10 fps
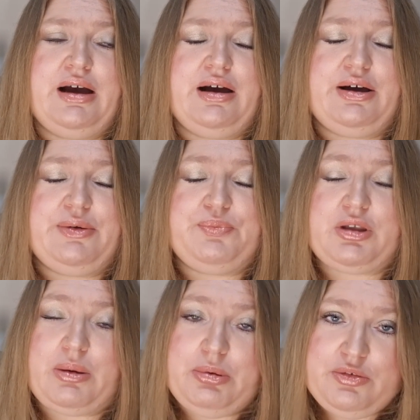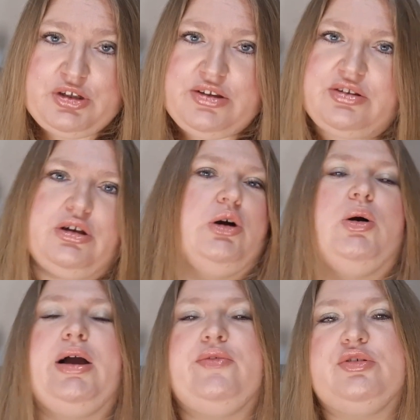a couple of days ago
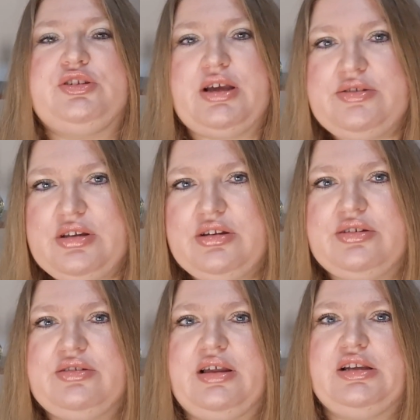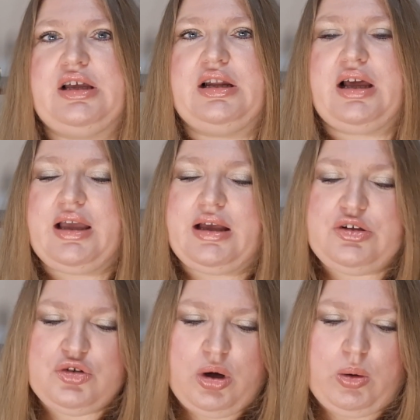I was testing this scent and I had
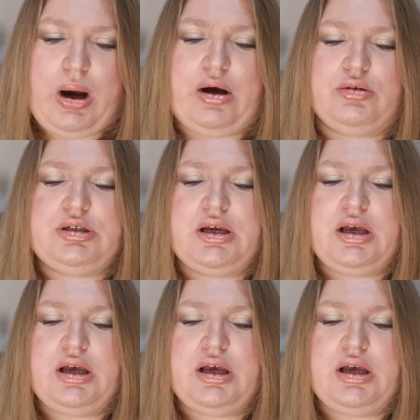to go out.